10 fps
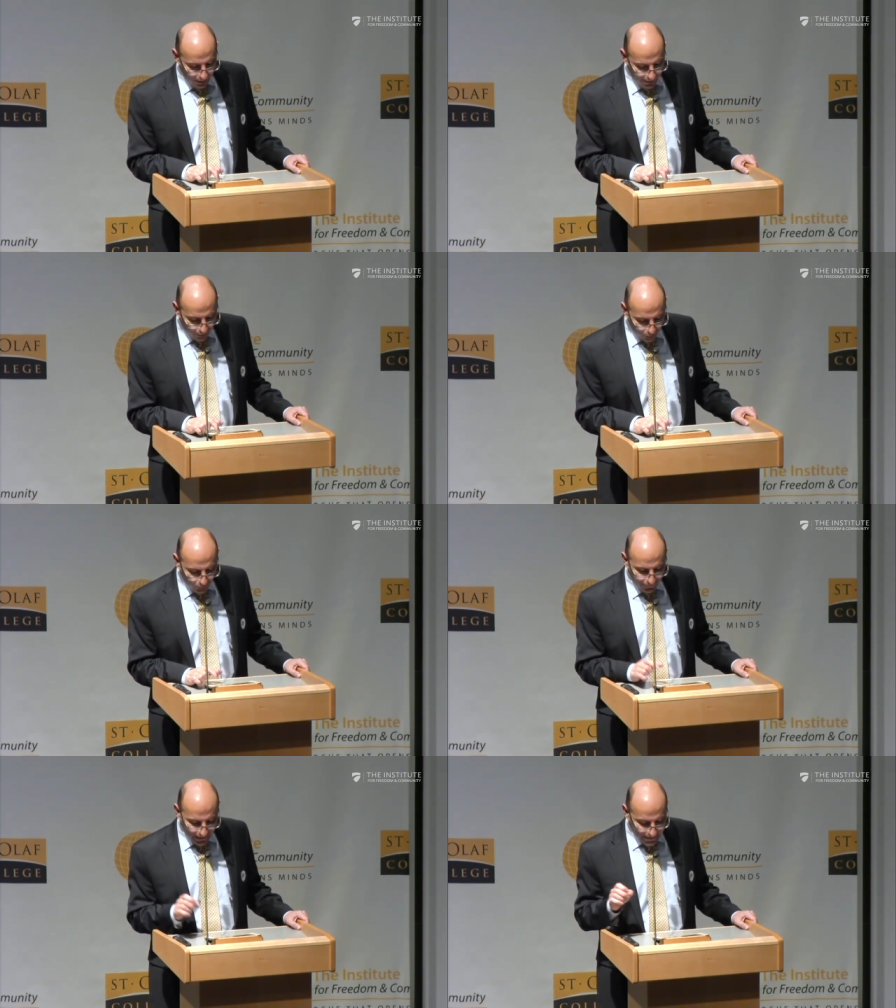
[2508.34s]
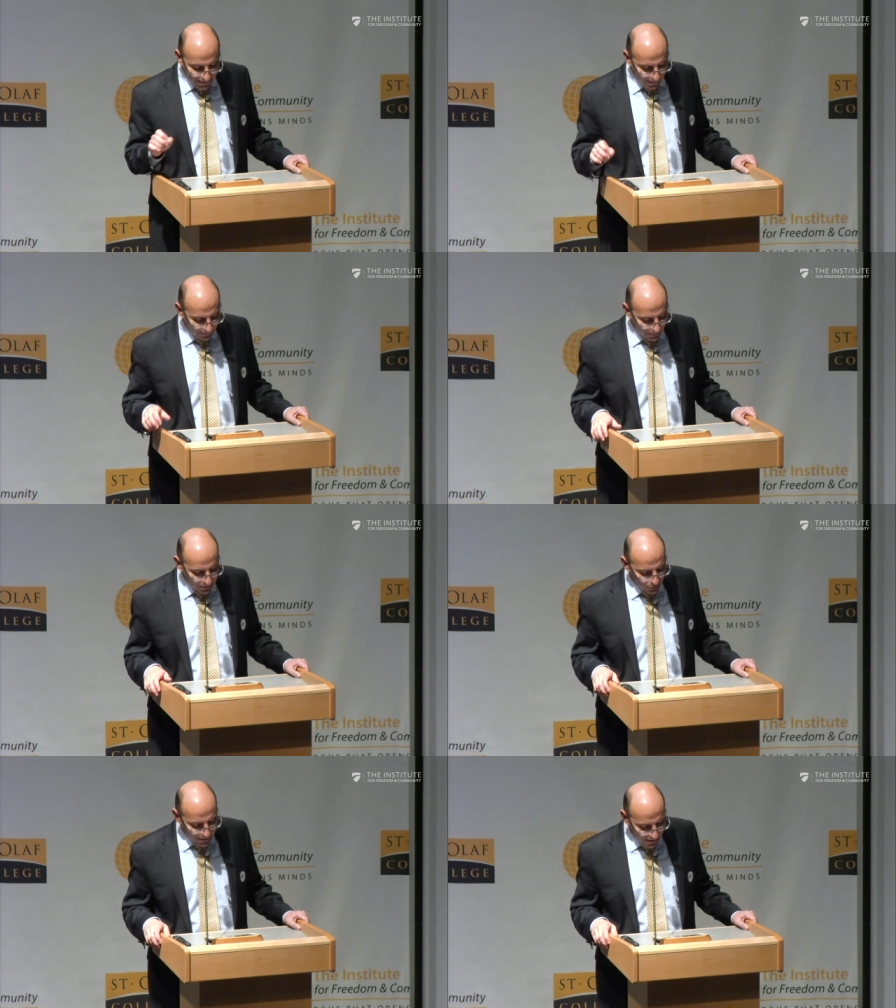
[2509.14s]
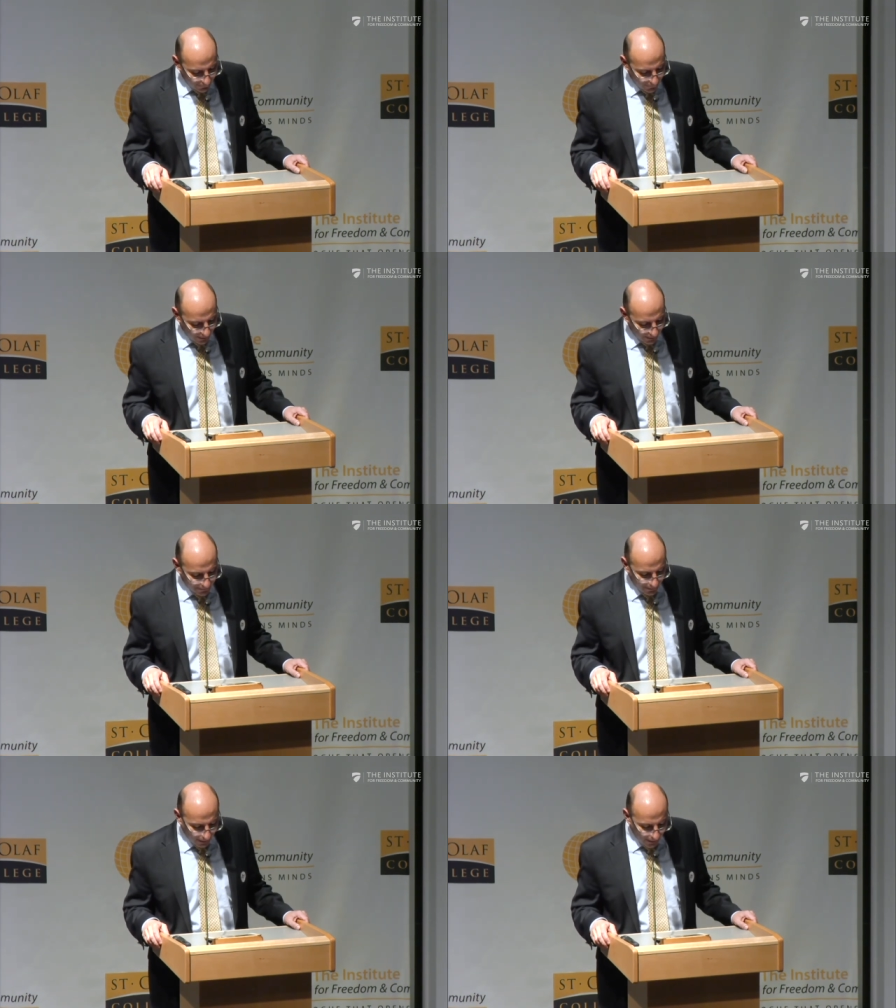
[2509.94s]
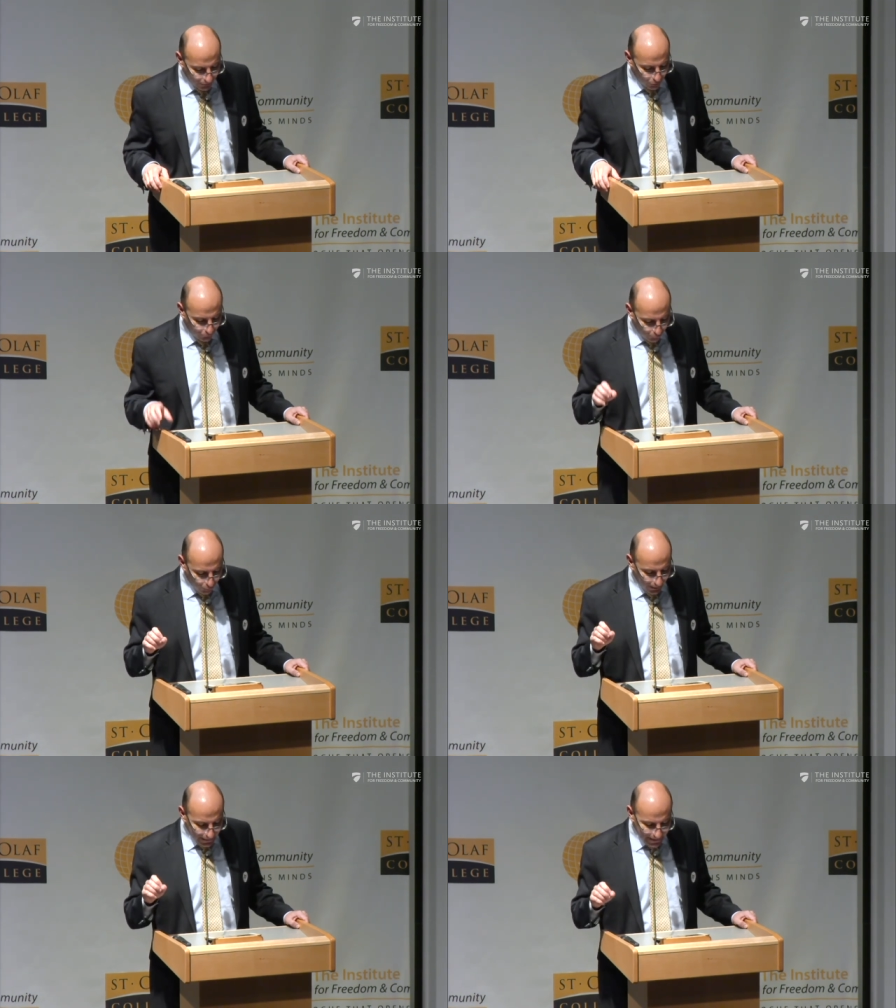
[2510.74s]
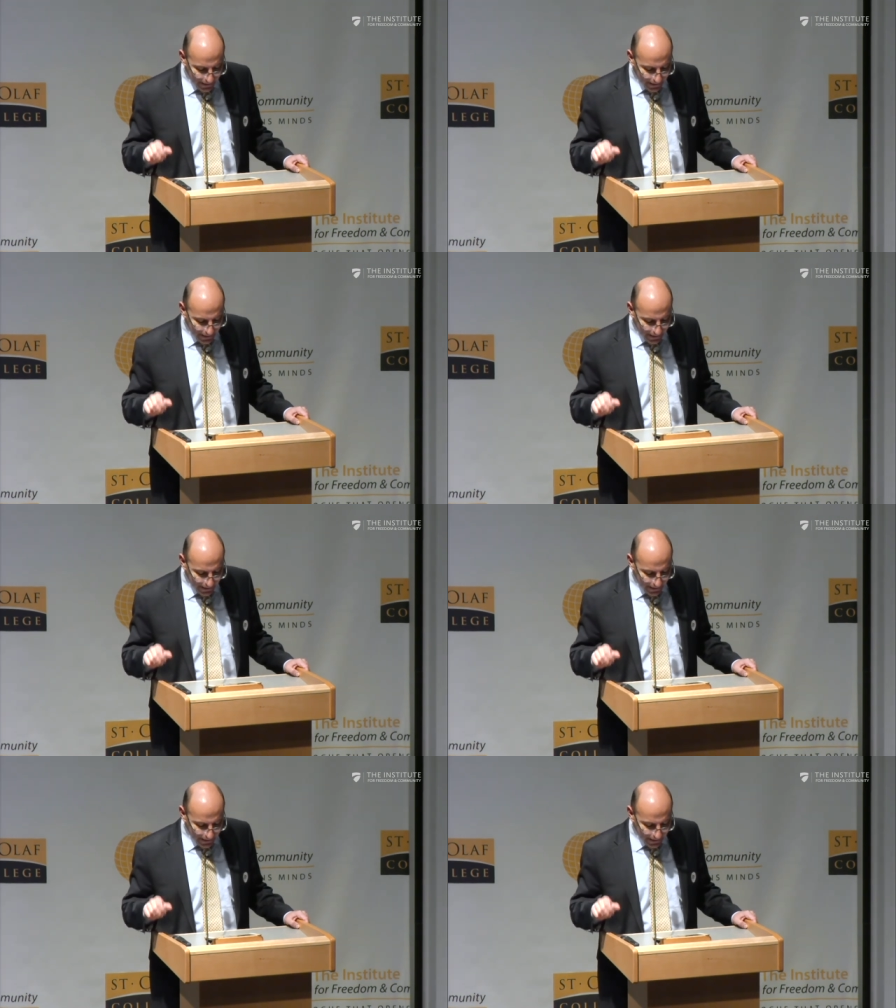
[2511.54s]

The role of the state is to safeguard the right of all its